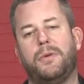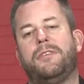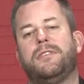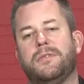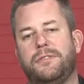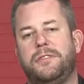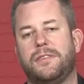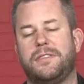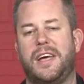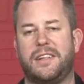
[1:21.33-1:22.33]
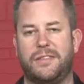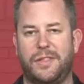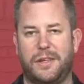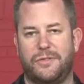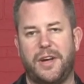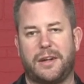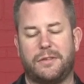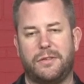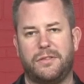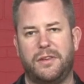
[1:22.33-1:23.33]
way from the fuel tank to the injectors.